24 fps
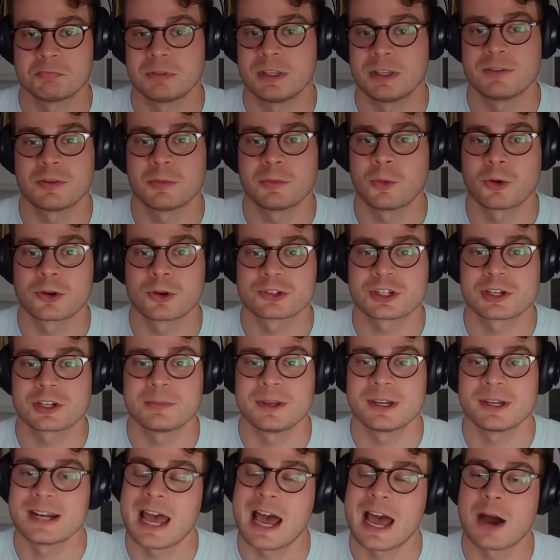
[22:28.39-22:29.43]
Even more is going to
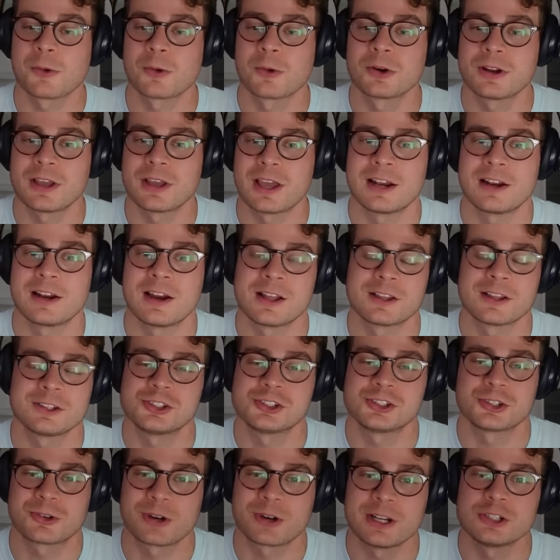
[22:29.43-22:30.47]
be on Howard and
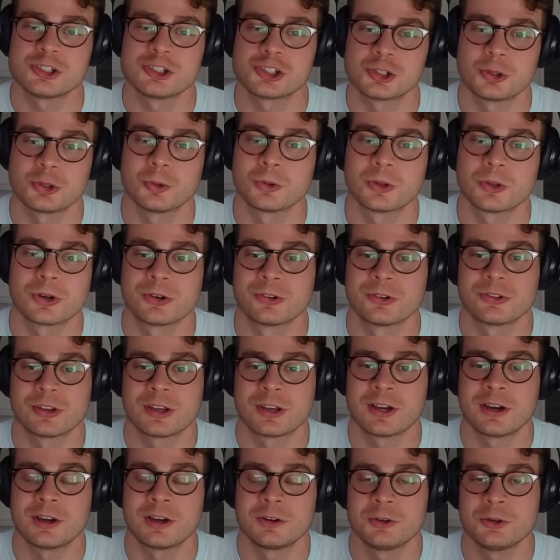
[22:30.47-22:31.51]
Alicia Gray's shoulders.
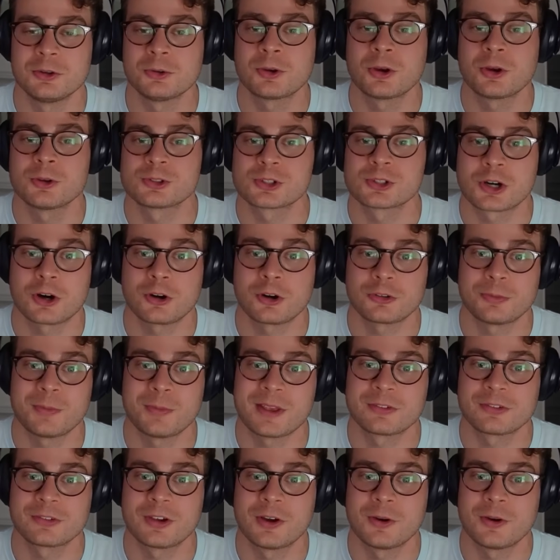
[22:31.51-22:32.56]
New coach Carl
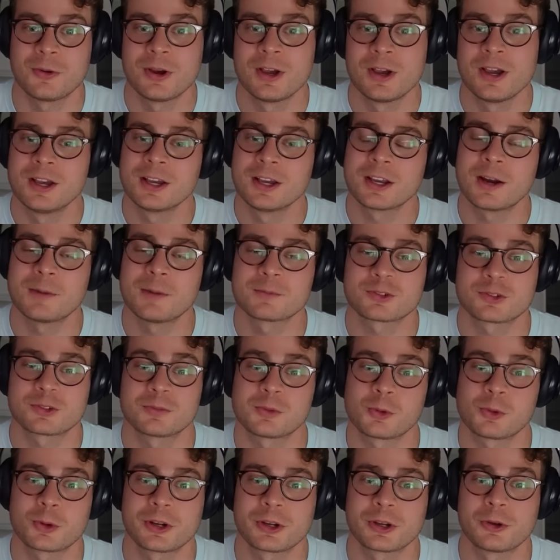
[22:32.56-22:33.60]
Smesco comes from
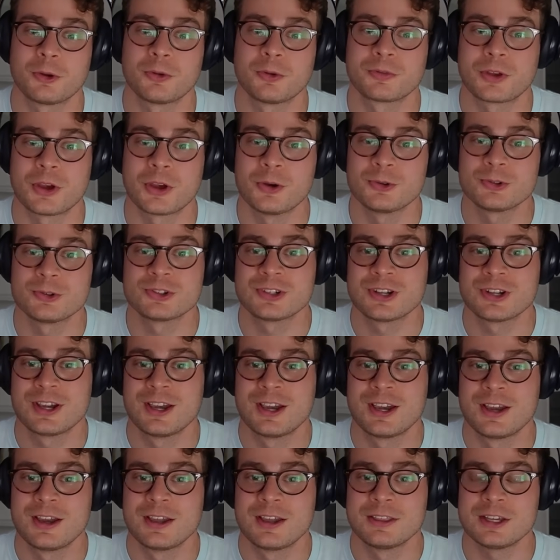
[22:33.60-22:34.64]
Florida Gulf Coast.
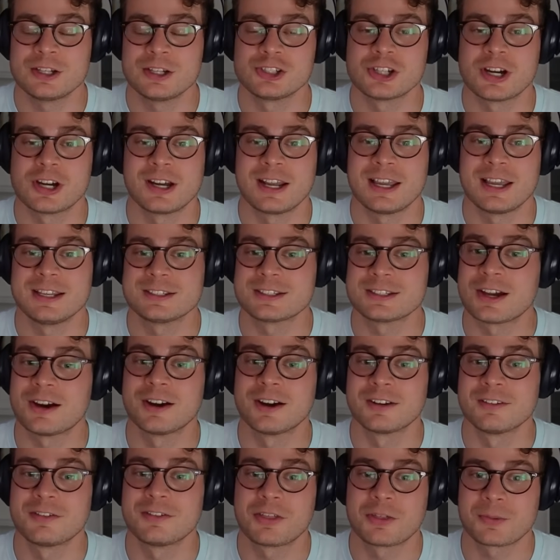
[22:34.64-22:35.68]
They shot a
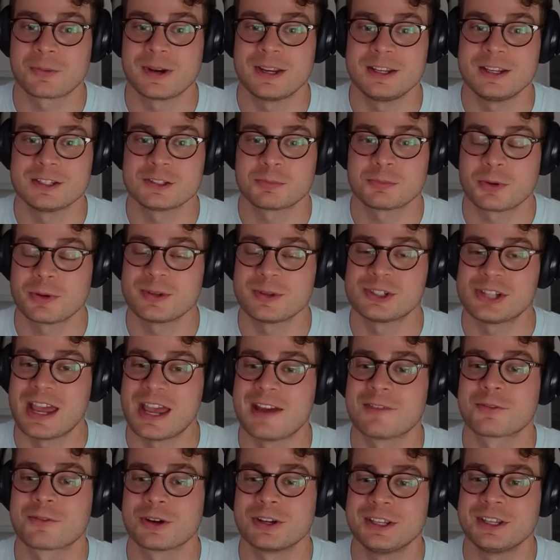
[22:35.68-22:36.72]
ton of threes pretty much
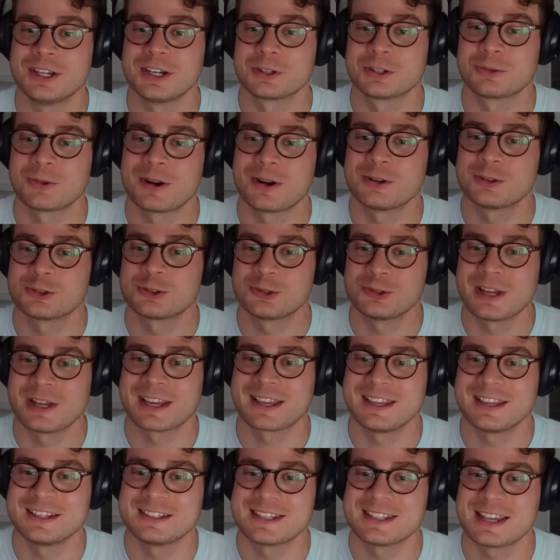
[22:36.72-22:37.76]
every year throughout his
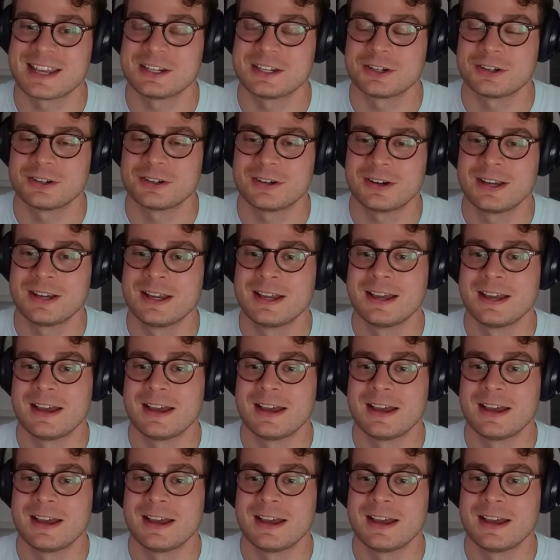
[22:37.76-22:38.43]
2-decade tenure.